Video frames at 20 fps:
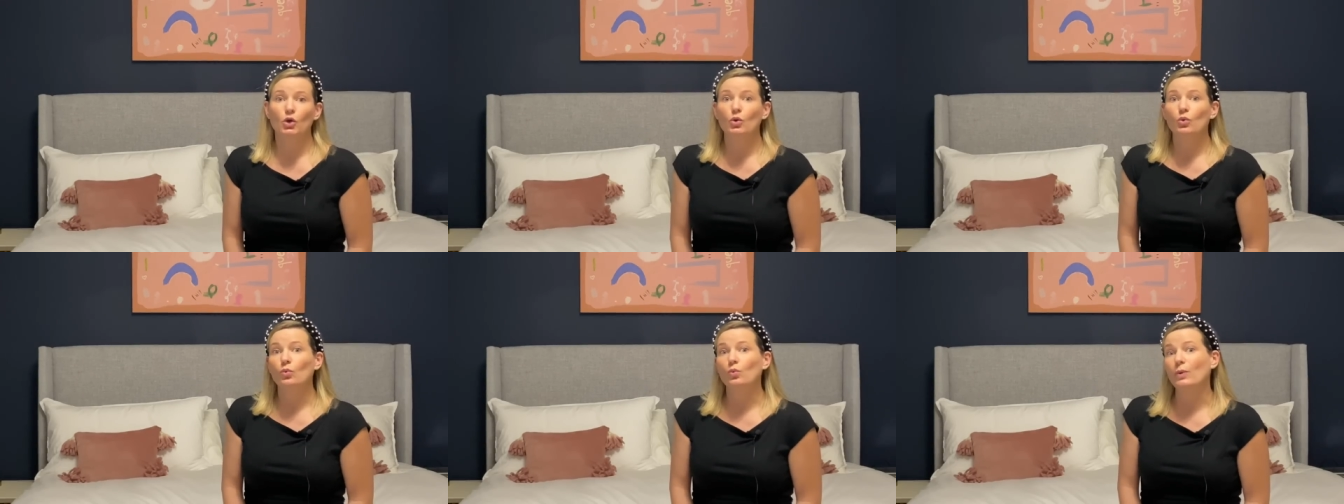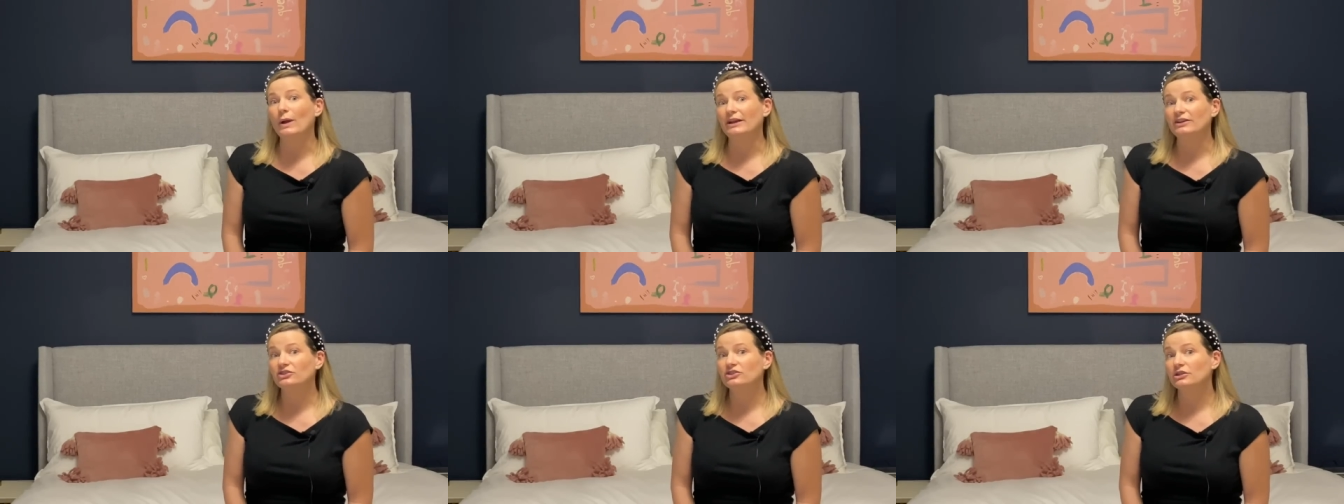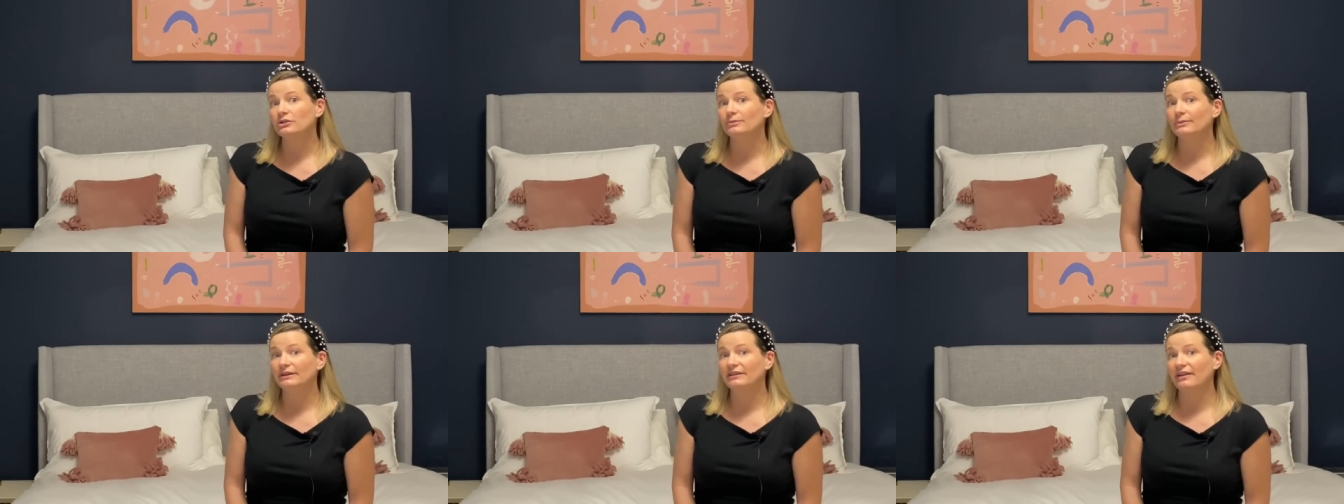when
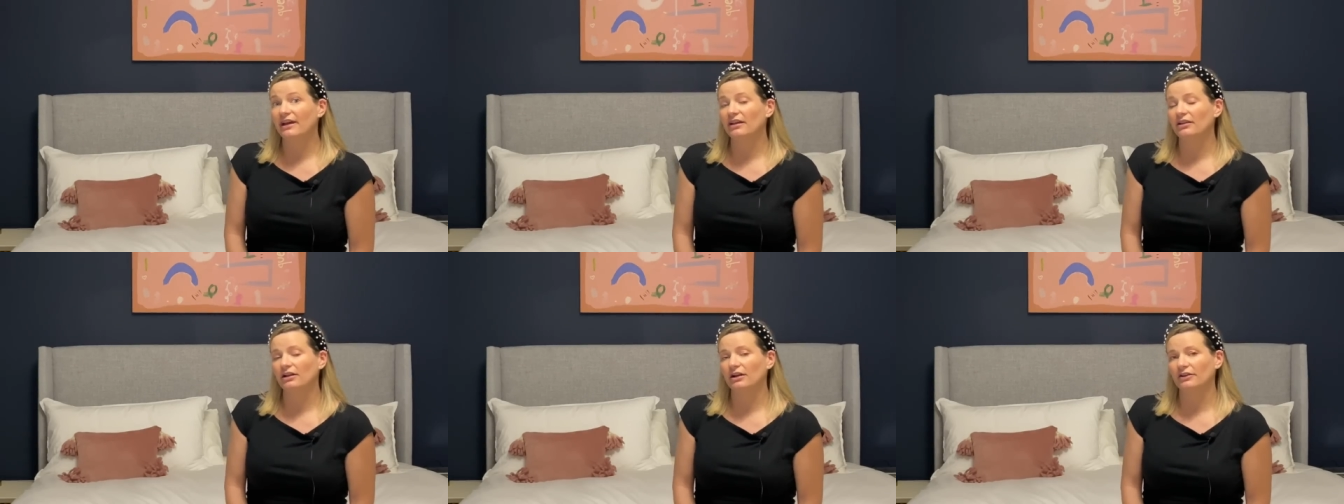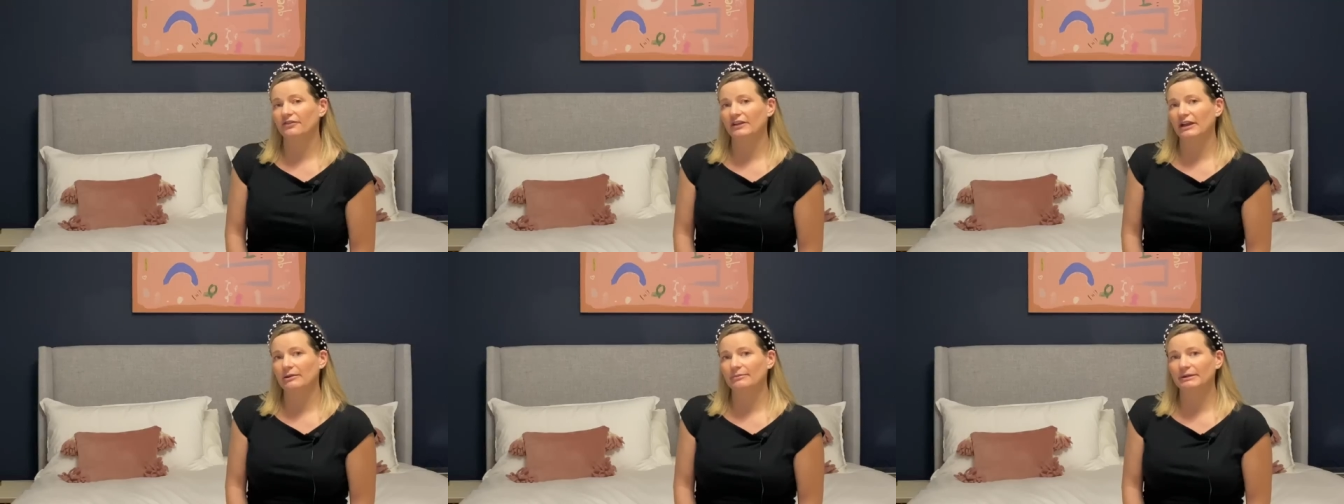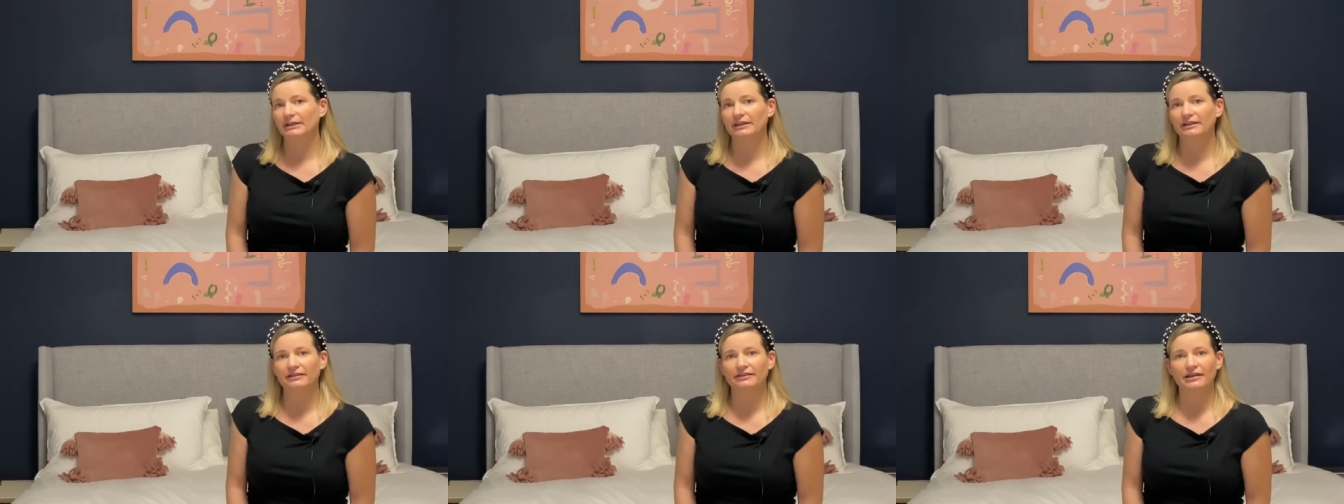should we tell our
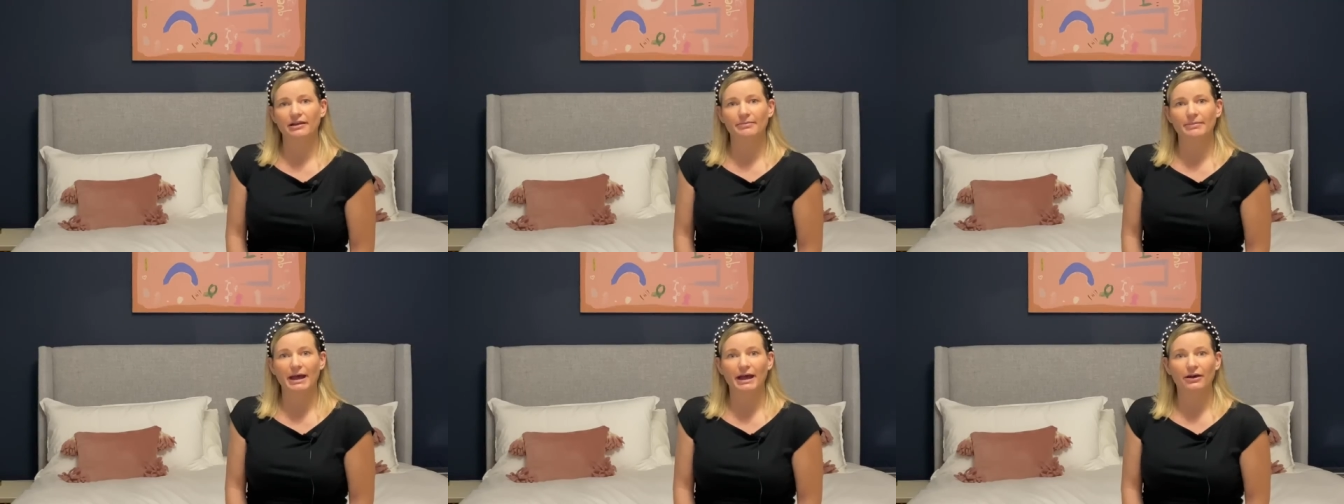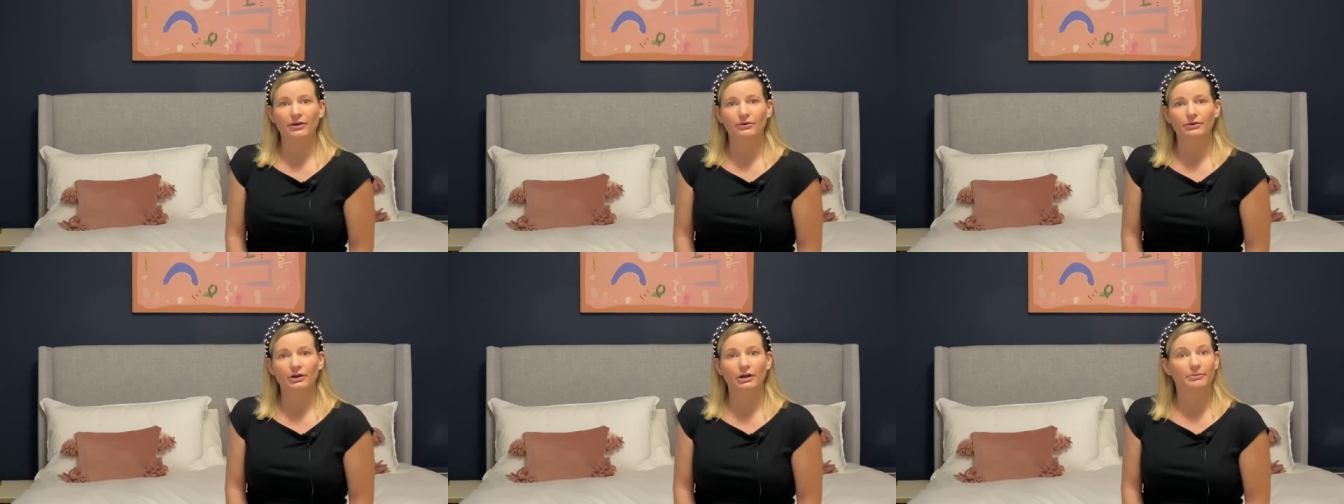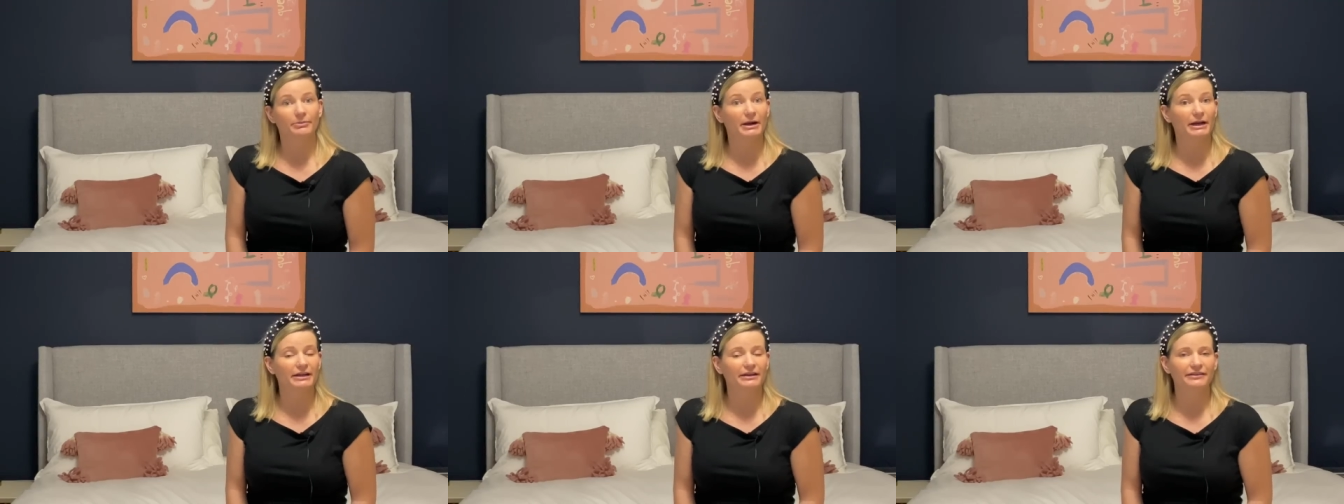families about our
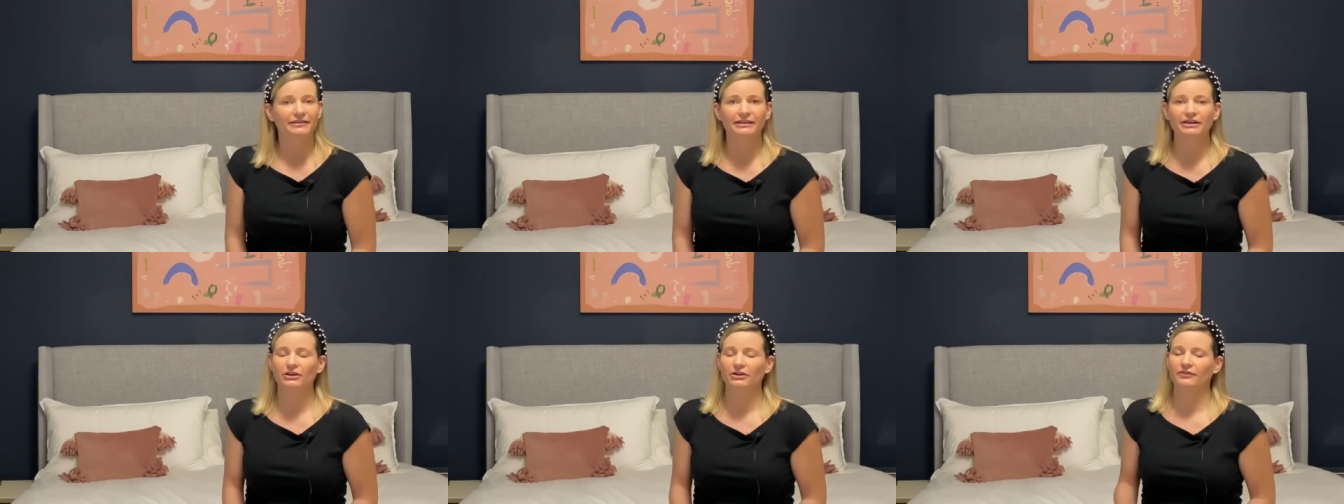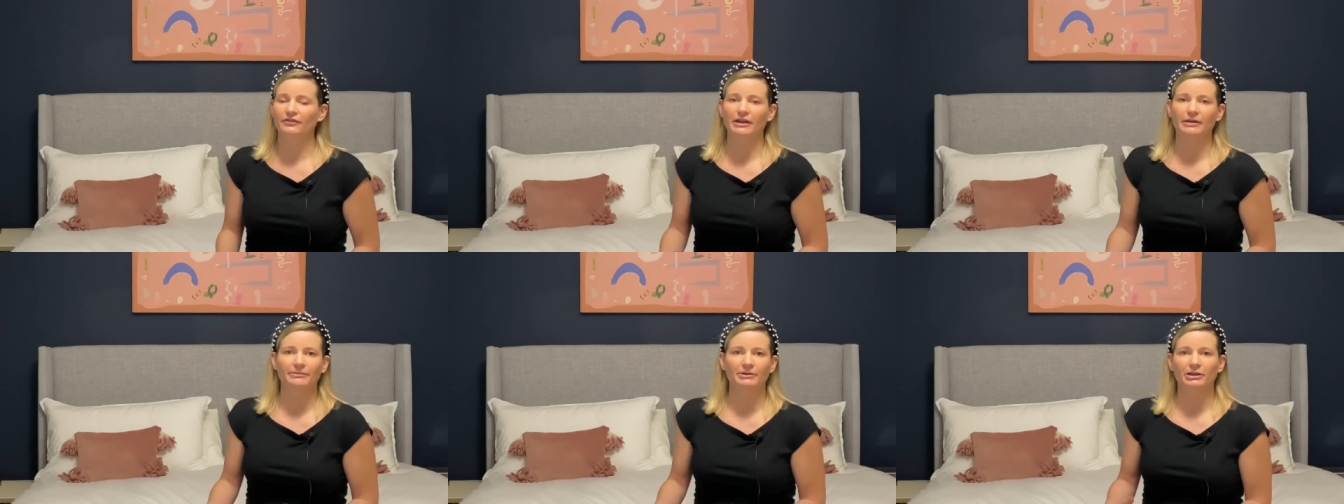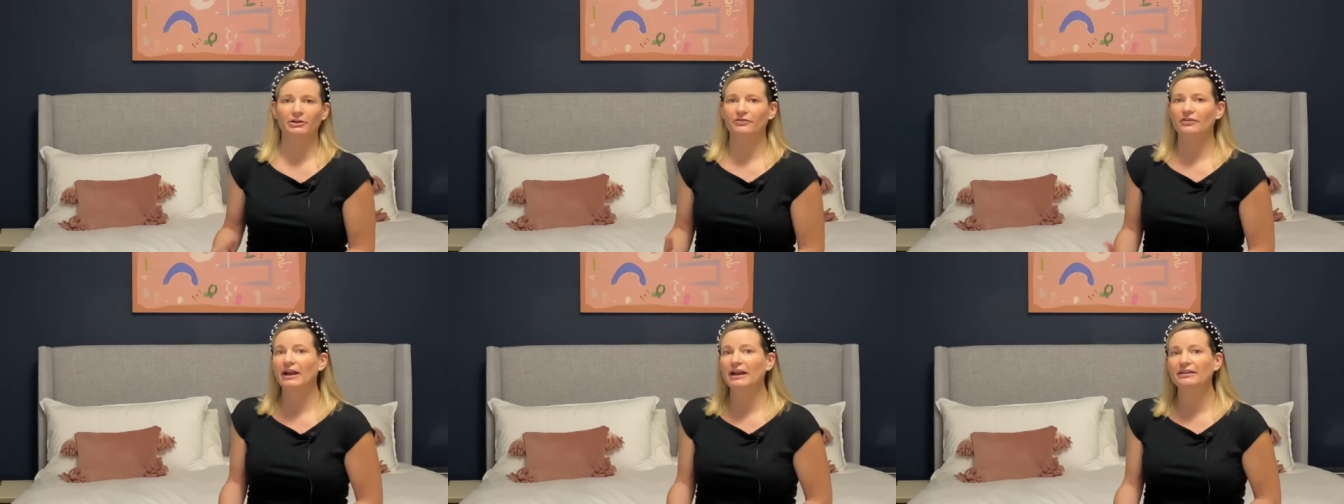pregnancy or family
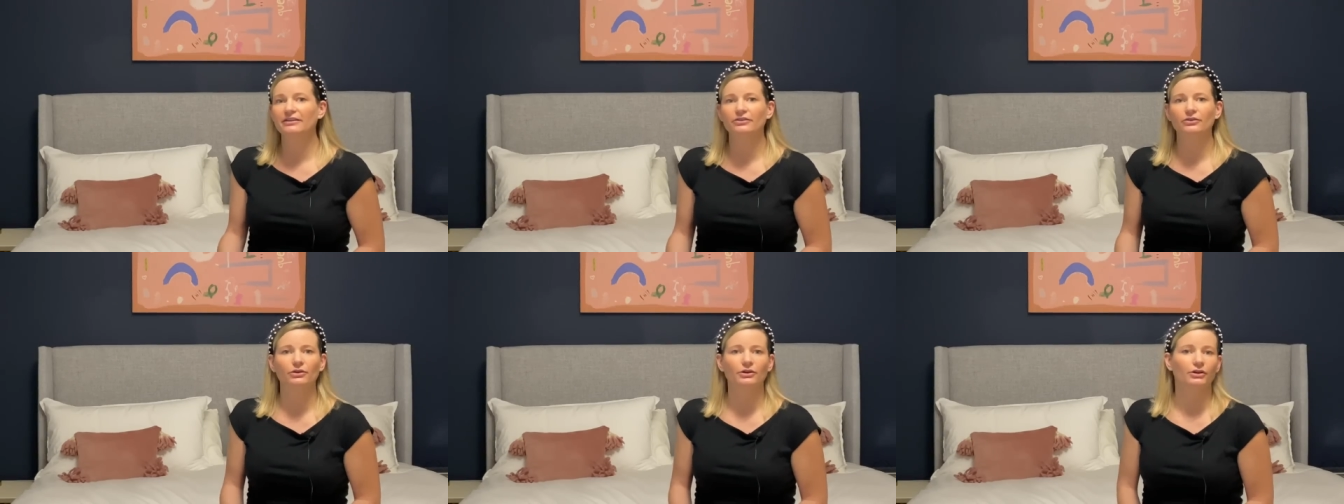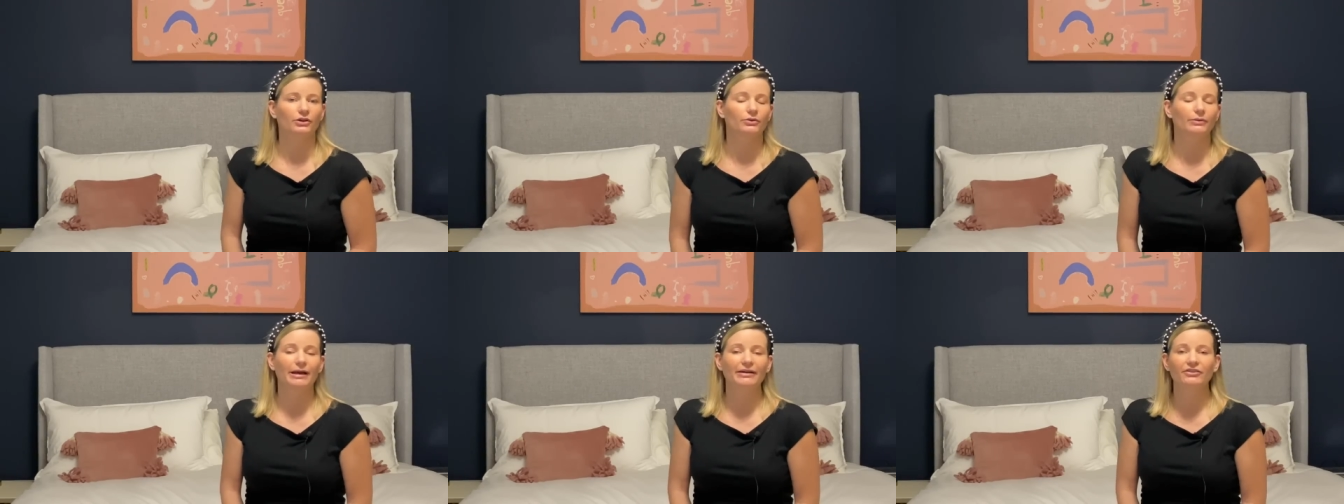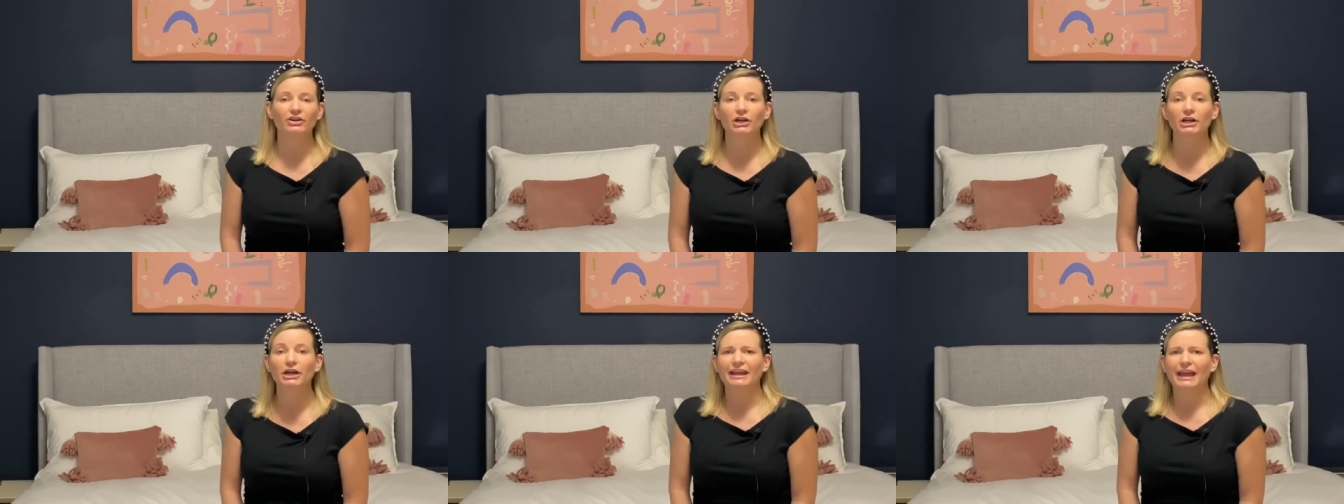or friends or
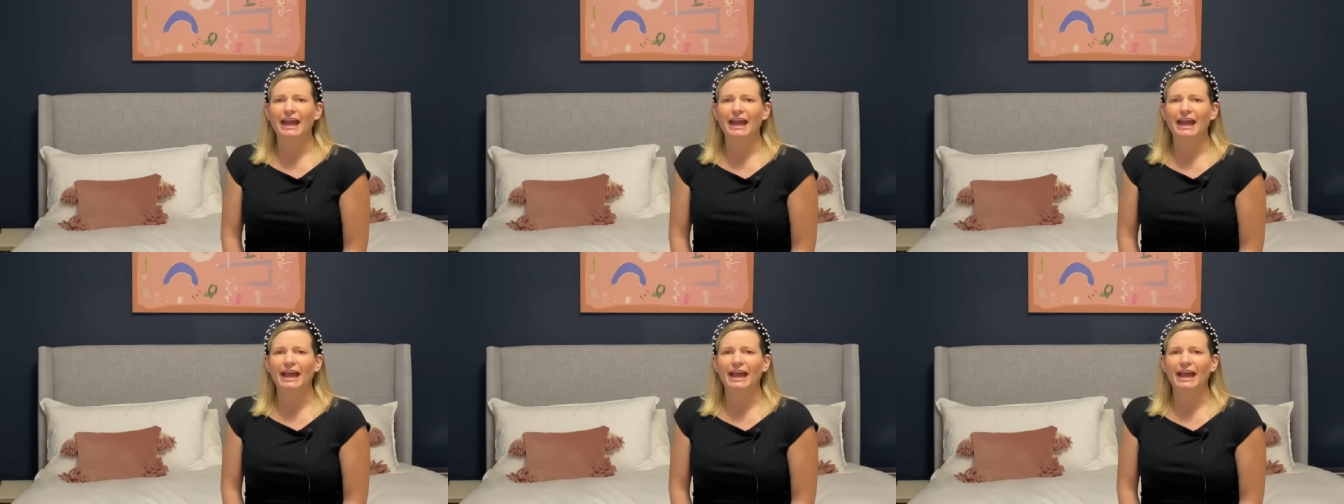whoever,